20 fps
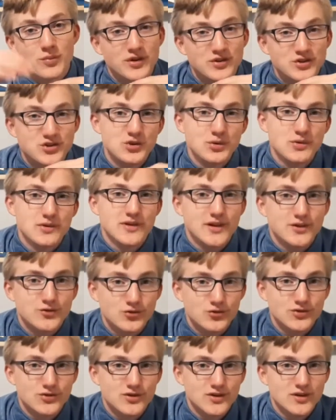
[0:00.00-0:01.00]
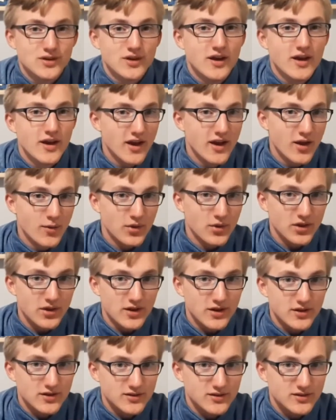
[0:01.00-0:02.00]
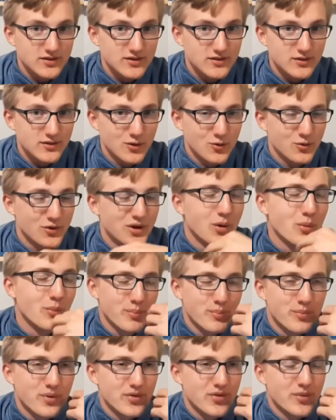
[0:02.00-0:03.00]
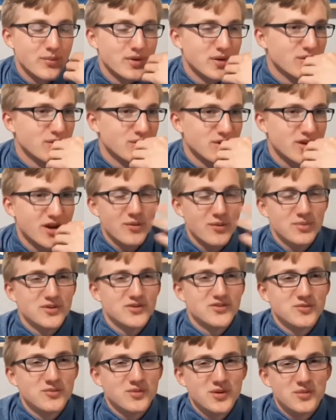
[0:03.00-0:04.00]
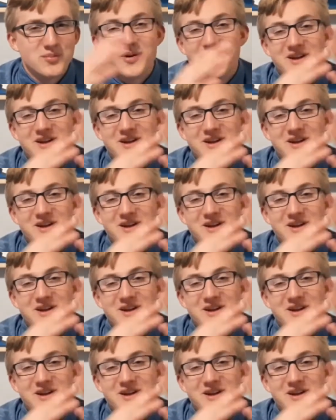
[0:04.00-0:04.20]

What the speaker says: 2 electrons in because, or we don't put them in. God puts them in, but